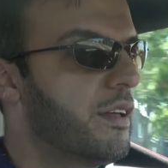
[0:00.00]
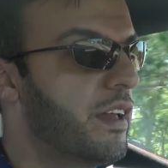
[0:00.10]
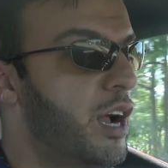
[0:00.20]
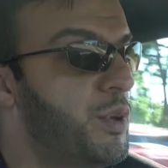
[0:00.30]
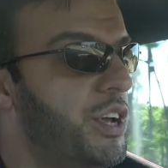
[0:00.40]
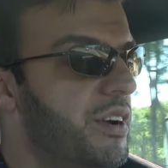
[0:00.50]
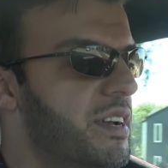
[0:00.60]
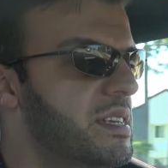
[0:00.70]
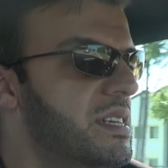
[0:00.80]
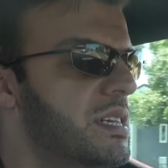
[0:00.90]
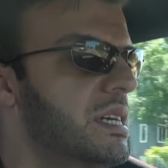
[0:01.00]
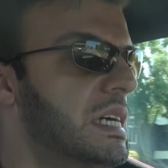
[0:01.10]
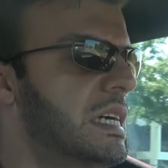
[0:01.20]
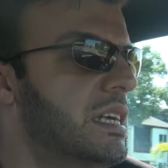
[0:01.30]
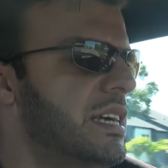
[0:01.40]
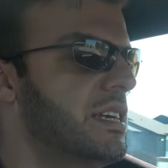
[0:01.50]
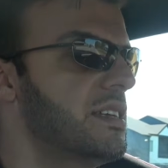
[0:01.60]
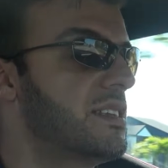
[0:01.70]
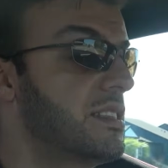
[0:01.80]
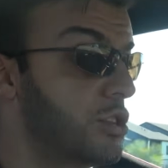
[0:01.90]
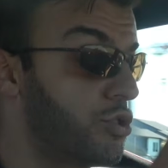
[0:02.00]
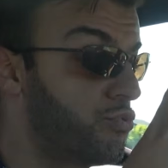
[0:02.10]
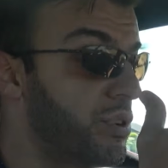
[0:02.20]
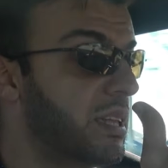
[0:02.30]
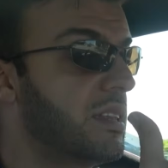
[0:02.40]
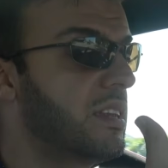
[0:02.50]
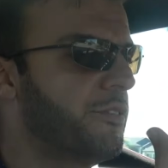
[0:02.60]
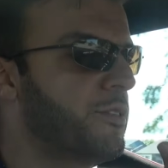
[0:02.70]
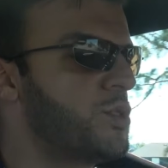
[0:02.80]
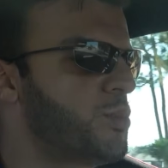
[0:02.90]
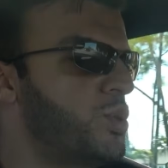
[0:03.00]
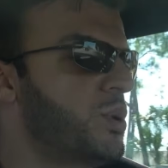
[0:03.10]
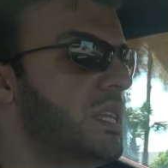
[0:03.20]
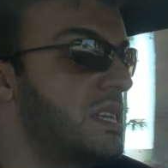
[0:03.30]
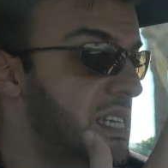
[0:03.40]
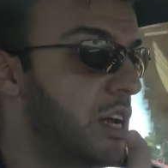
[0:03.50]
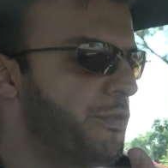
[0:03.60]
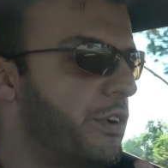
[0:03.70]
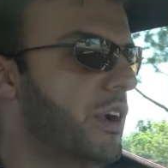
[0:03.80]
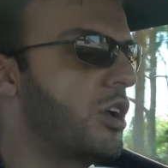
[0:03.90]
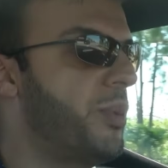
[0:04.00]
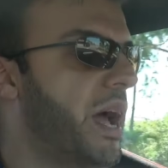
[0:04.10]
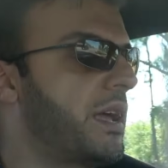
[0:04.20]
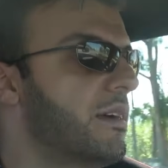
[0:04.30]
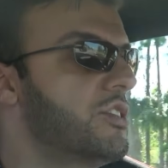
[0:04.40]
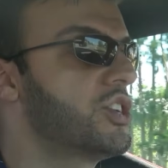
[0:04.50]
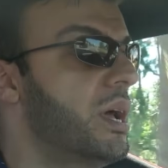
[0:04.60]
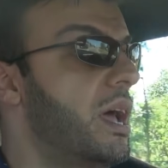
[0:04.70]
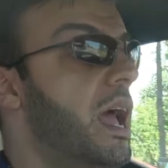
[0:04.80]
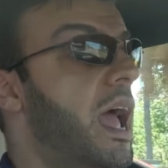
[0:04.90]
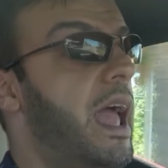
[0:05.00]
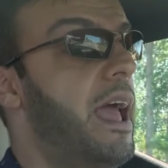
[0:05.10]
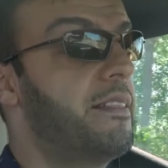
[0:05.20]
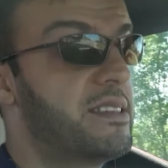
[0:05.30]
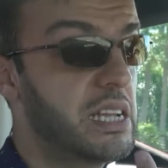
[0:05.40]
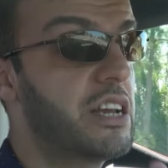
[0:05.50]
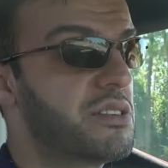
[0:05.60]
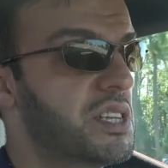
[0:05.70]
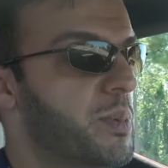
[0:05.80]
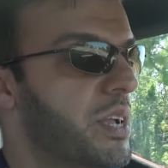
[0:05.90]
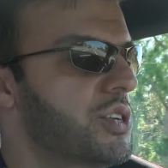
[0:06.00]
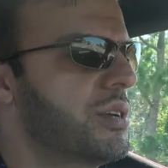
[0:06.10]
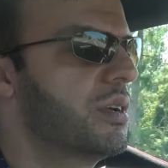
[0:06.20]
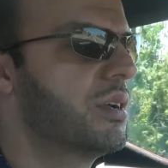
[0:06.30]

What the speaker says: that I'm curious in is really the difference between the Assetto Fiorano package and the standard suspension,